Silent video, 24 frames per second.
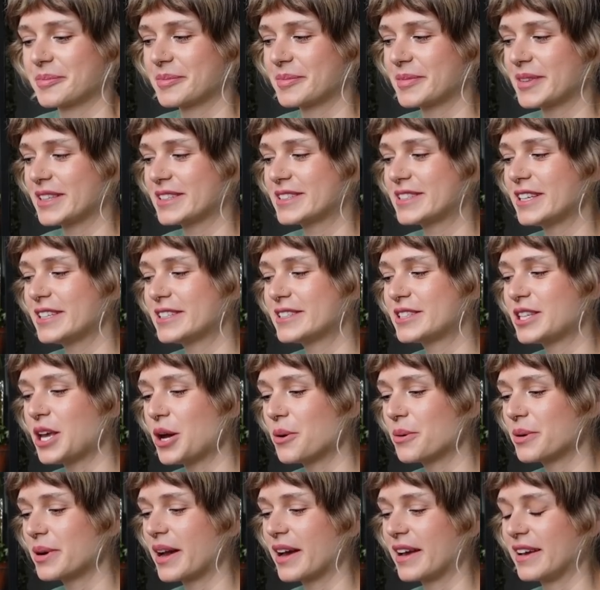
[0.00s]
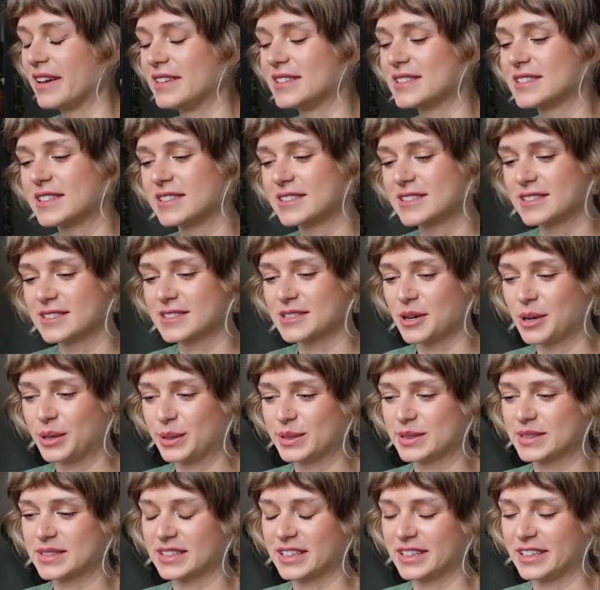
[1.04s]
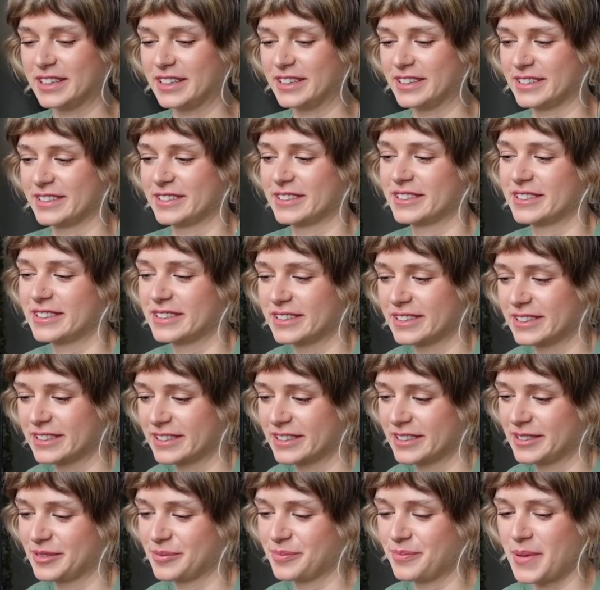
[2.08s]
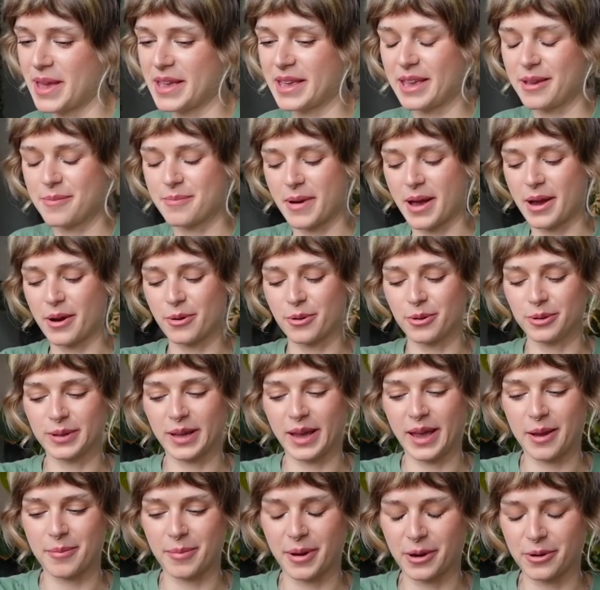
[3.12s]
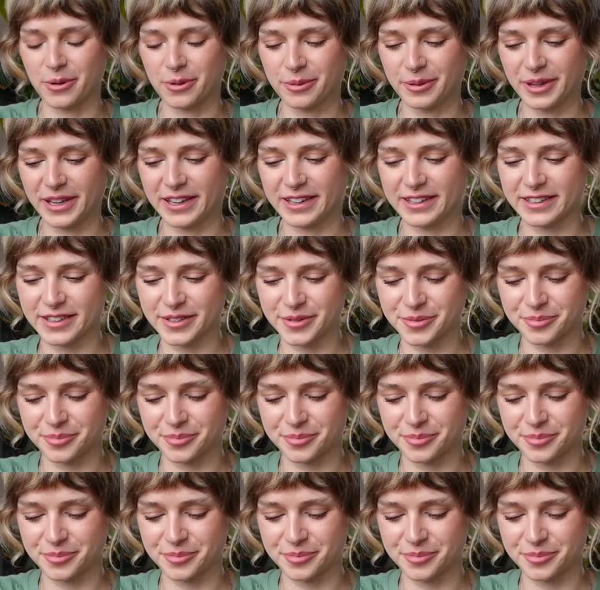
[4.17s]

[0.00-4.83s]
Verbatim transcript: This is so nice. This is honestly making my whole day, my whole week.